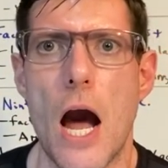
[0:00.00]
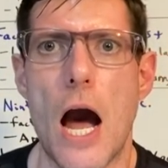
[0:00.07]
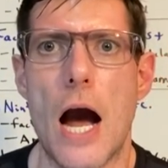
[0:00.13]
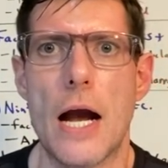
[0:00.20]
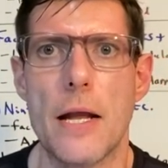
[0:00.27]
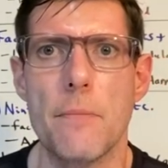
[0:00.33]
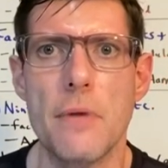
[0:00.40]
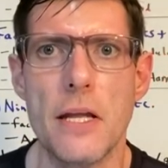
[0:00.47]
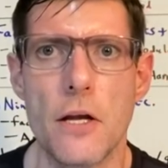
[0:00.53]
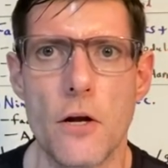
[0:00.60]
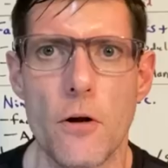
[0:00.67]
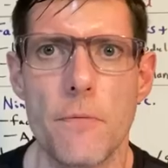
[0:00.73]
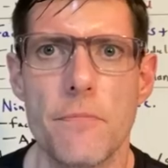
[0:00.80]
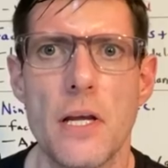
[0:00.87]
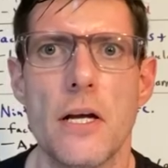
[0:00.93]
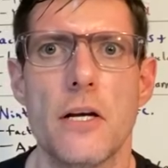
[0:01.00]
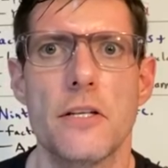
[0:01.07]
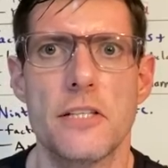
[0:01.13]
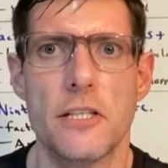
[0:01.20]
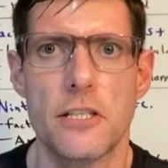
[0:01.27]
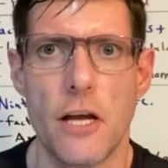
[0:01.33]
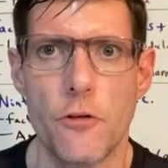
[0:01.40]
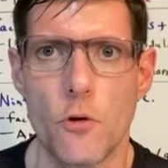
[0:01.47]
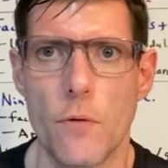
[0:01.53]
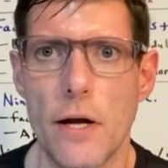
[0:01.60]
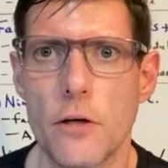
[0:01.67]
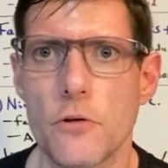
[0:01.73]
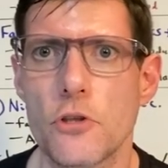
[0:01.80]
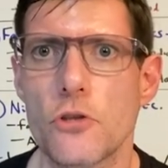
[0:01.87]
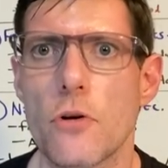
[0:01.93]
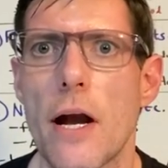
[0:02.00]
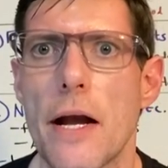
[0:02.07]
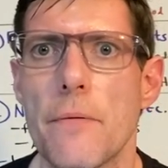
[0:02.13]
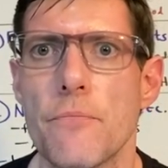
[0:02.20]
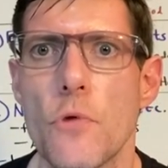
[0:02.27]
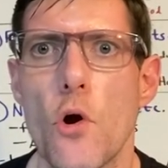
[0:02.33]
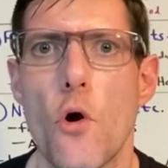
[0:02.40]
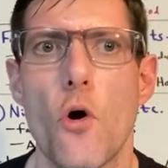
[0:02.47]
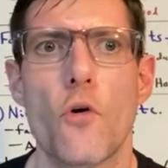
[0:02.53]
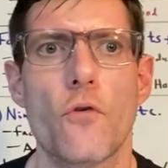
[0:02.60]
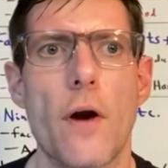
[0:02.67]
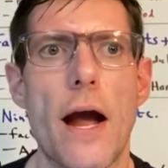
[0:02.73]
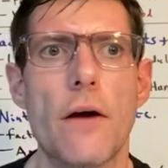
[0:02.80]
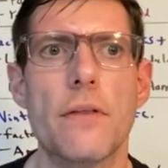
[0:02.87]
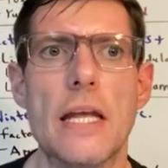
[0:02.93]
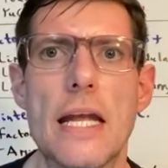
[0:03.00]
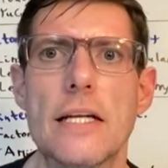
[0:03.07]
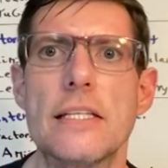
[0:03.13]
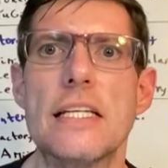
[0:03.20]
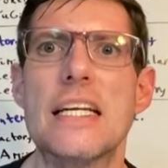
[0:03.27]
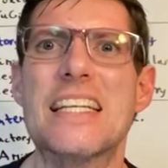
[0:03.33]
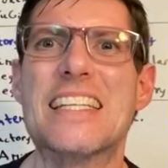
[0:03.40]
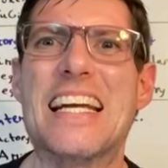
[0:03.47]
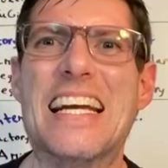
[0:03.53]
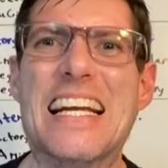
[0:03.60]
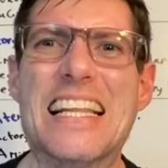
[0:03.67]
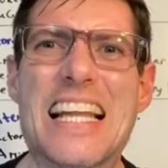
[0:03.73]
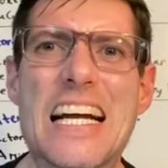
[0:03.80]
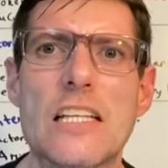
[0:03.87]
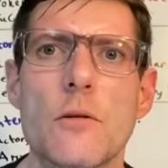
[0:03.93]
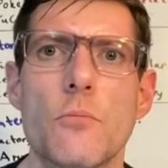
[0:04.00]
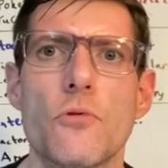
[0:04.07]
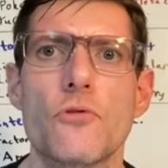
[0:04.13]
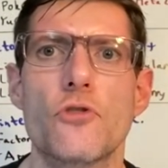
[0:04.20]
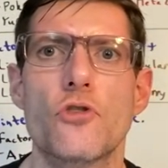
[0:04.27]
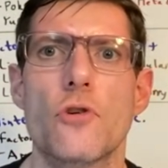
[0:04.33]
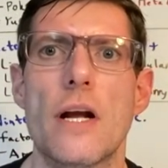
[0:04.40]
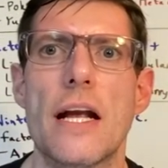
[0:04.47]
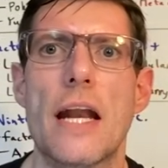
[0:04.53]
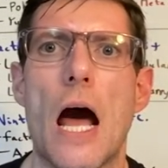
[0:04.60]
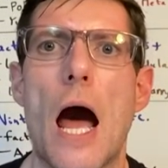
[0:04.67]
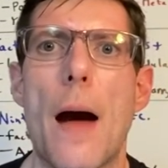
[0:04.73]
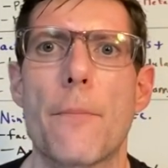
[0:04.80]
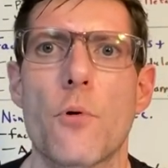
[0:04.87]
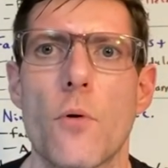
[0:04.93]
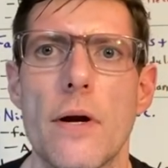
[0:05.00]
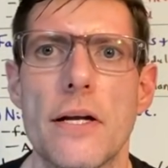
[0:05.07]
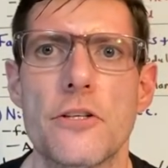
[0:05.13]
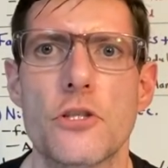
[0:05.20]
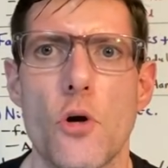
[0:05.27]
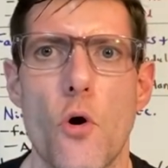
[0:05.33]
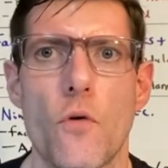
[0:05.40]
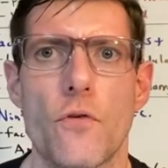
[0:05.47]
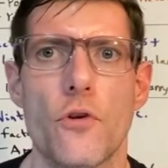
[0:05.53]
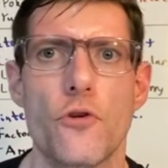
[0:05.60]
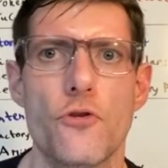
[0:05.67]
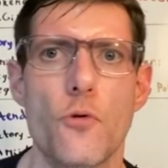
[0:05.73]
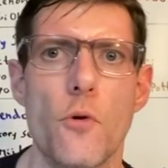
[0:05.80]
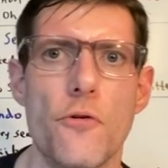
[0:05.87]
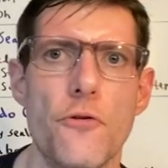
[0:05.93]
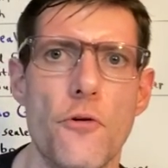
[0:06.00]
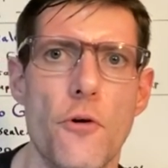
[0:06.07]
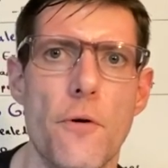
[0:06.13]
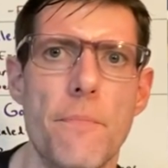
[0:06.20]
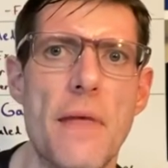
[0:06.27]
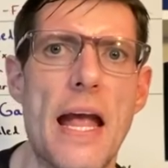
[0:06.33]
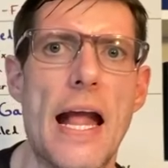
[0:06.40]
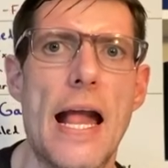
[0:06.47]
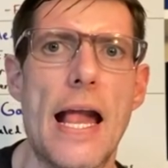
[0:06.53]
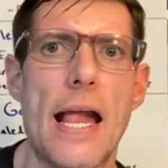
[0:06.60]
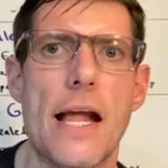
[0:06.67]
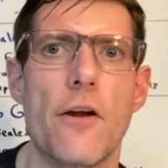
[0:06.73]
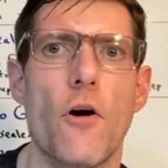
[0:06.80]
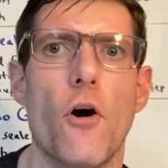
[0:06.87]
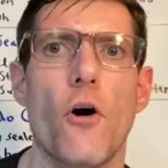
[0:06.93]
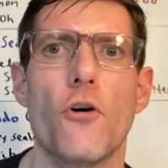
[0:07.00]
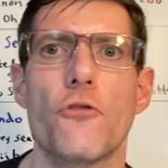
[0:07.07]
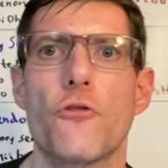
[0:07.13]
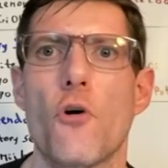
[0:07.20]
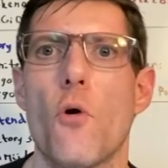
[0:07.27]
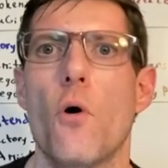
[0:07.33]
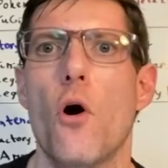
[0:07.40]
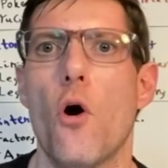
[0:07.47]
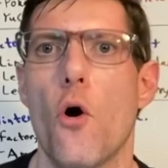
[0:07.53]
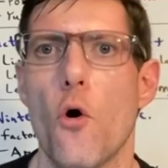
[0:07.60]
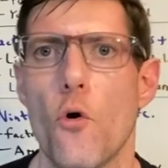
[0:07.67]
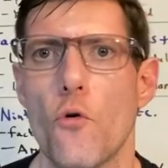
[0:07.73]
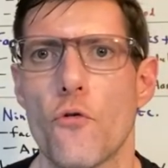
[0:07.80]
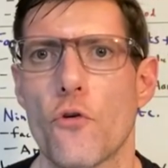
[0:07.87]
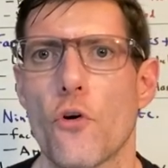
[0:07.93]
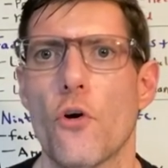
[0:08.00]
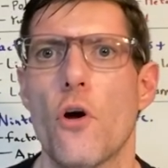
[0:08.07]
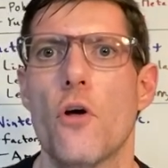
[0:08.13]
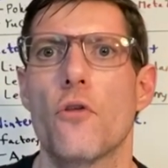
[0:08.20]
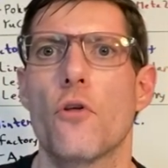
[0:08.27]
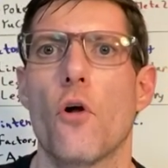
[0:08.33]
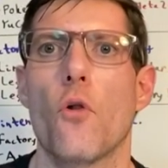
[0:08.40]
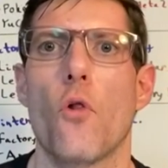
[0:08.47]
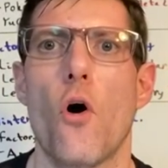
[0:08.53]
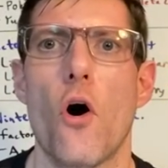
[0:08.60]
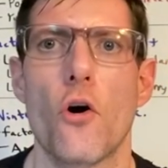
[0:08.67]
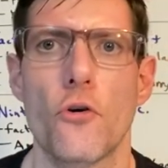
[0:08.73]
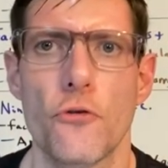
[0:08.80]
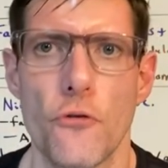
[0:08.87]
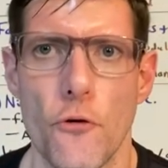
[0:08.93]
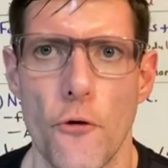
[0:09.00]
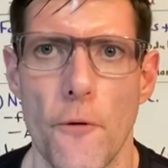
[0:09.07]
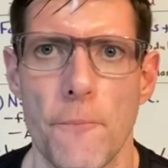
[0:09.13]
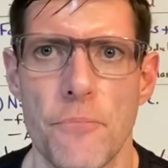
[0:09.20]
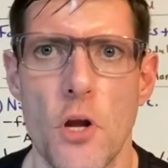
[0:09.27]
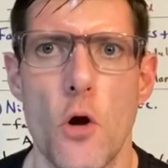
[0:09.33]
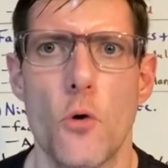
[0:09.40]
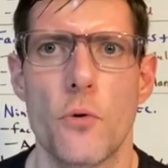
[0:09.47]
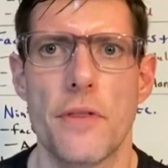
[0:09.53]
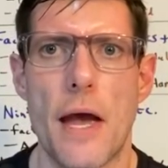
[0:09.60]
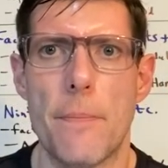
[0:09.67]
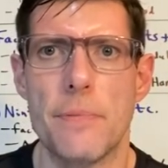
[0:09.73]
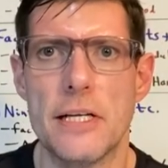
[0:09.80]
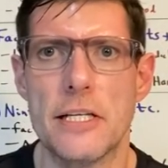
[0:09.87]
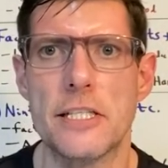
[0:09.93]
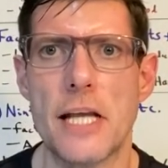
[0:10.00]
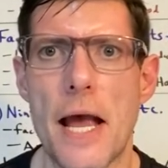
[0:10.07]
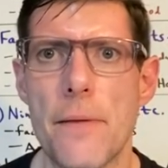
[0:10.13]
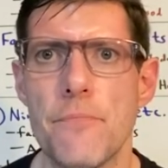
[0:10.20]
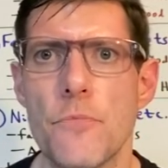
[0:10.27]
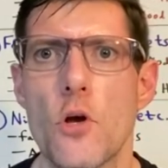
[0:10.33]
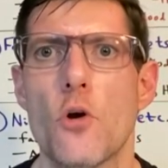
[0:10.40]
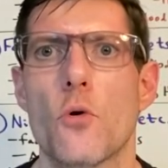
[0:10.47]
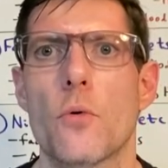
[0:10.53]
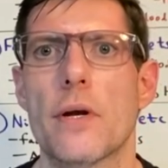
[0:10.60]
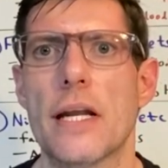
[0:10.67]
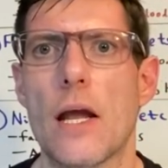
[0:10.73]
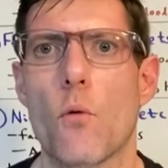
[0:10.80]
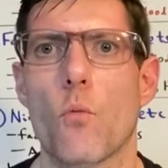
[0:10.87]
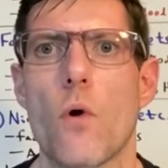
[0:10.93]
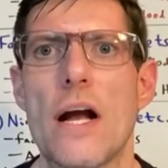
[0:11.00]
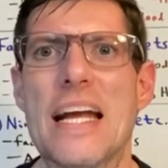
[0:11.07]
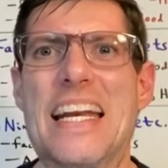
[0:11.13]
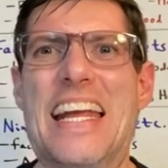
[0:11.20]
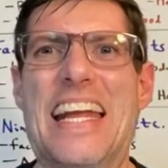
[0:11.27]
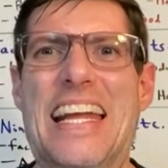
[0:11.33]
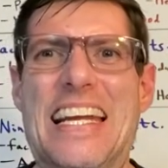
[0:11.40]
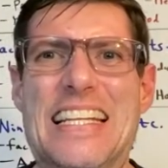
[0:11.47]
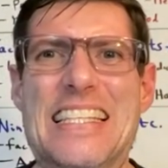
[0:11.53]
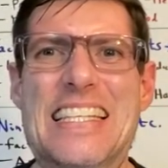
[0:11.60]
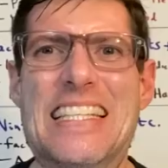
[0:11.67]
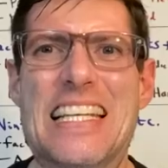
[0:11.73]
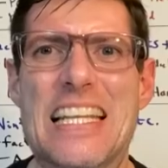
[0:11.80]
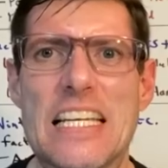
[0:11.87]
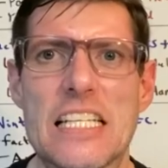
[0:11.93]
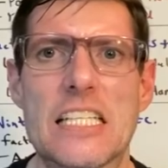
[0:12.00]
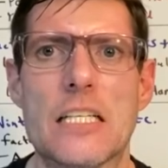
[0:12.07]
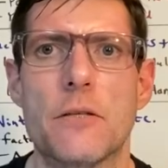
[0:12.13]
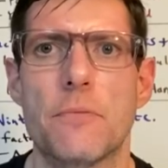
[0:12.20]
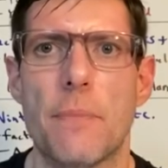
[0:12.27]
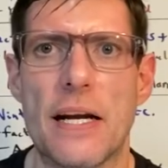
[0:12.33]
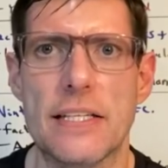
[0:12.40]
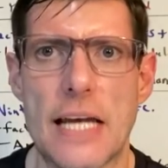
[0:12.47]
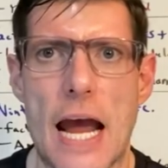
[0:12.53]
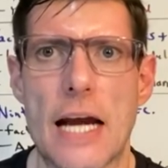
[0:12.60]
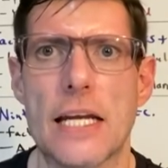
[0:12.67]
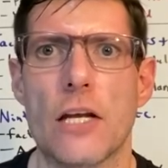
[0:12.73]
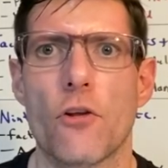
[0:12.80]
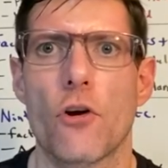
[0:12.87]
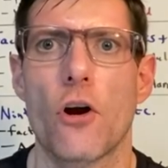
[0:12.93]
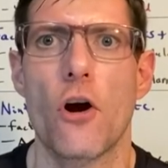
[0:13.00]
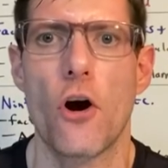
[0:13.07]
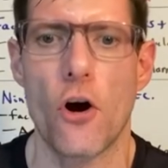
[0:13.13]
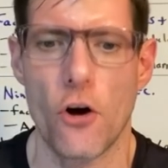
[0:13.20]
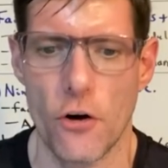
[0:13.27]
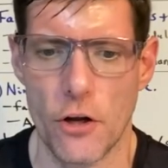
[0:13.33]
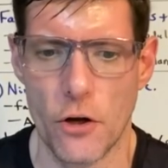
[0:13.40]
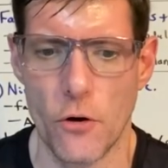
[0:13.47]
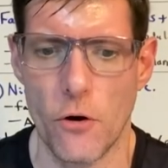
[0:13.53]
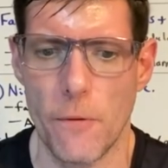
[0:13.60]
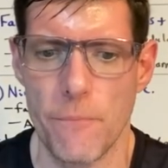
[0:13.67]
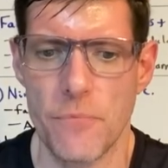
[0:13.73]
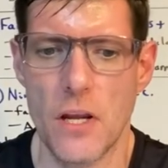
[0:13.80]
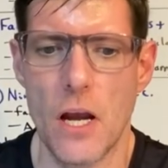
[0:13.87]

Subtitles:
I am here to set the record straight over how the antiques and collectibles trade operates over the short term and also over the long term. With that being said, we're going to get right into this spectacular article.